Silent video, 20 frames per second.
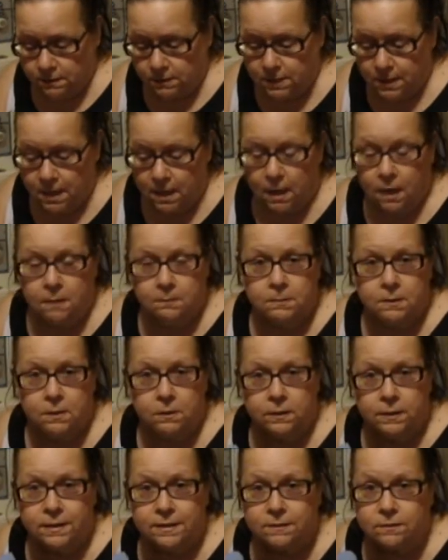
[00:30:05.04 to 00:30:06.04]
The
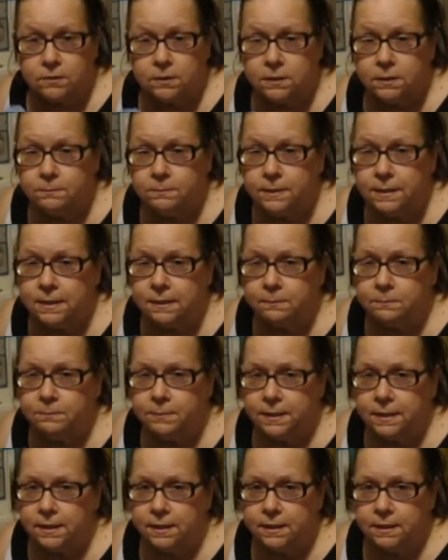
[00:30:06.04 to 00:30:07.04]
armhole is going to be a
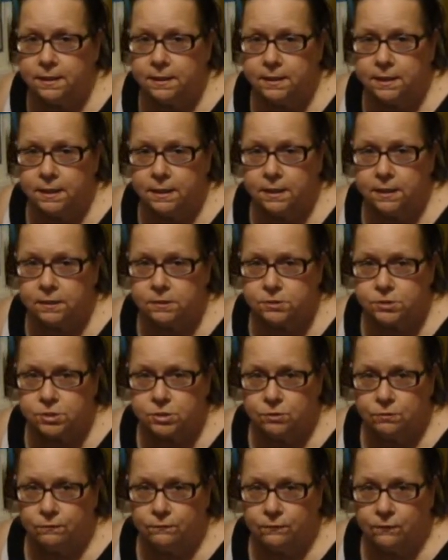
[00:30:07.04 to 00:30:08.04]
big
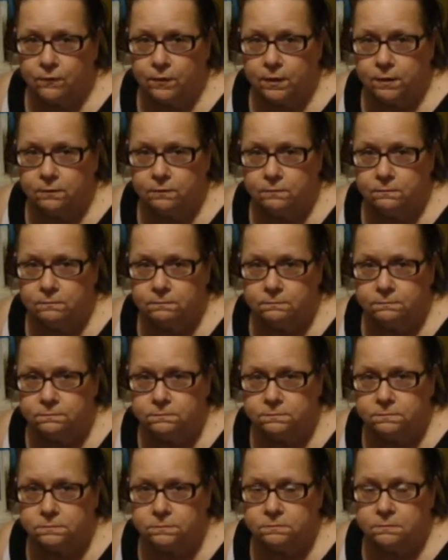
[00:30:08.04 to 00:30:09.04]
issue for you
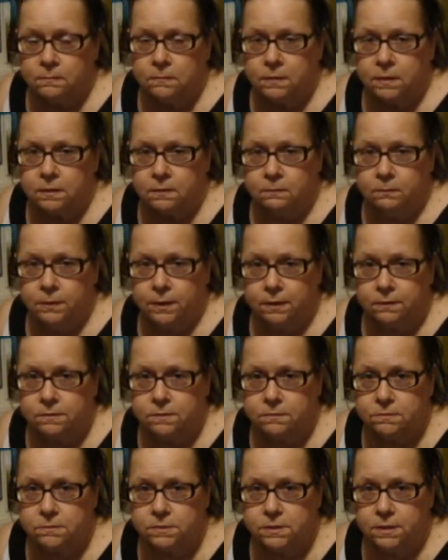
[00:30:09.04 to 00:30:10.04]
because
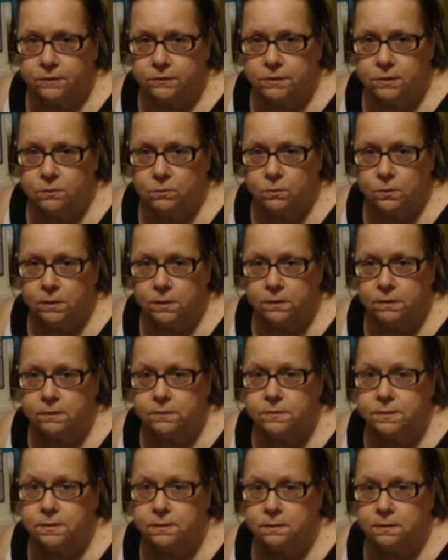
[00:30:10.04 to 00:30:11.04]
there's nothing
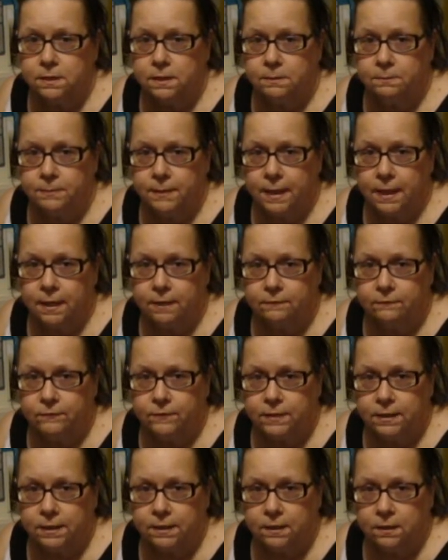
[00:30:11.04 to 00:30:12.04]
worse than a bad
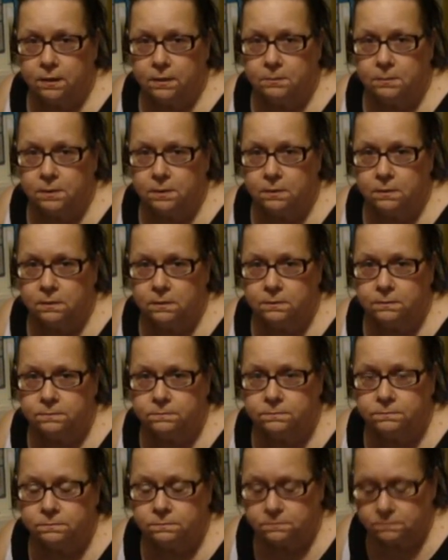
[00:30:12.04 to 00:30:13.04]
fitting armhole.
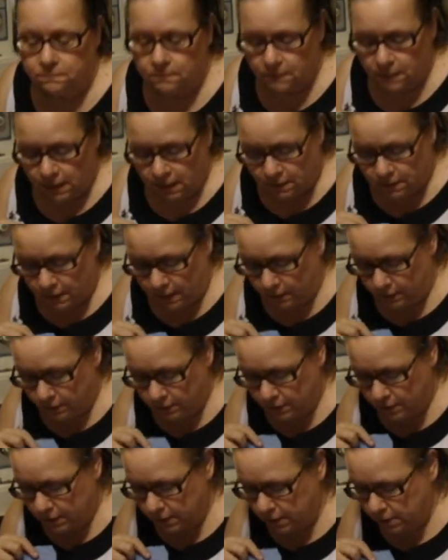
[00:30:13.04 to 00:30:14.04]
Now
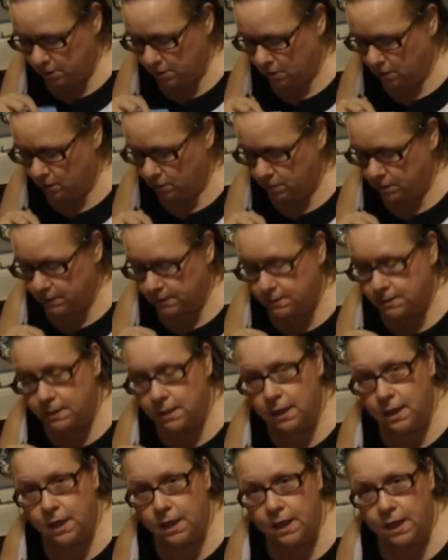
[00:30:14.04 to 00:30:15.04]
you're going to notice,
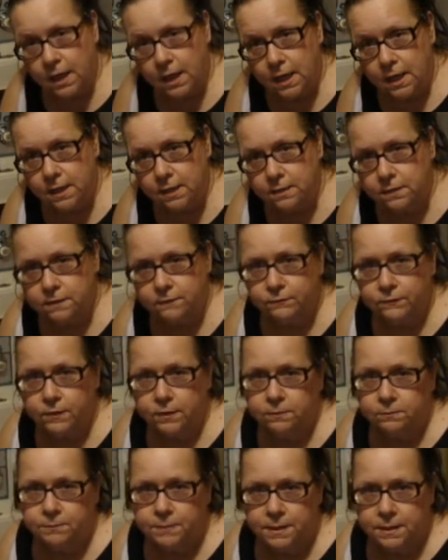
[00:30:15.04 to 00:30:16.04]
hey, the
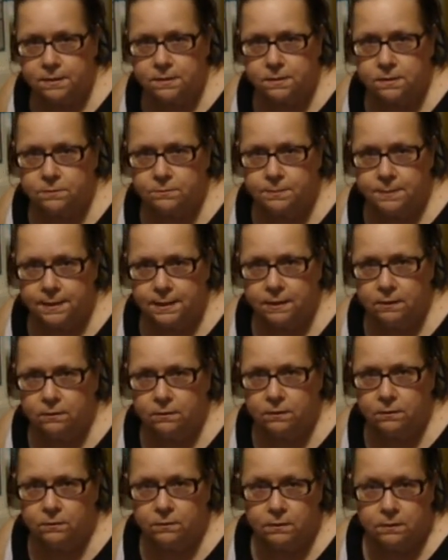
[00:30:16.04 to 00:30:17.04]
front piece is
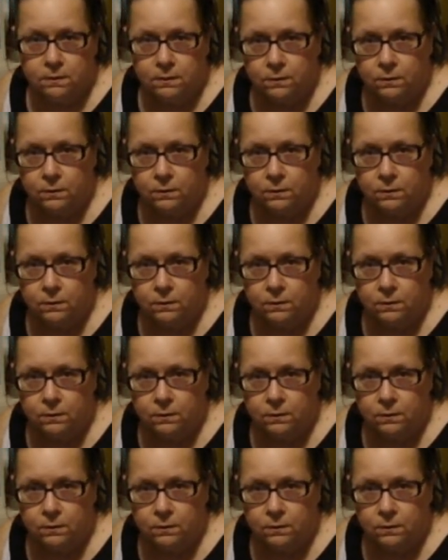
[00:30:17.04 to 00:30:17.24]
bigger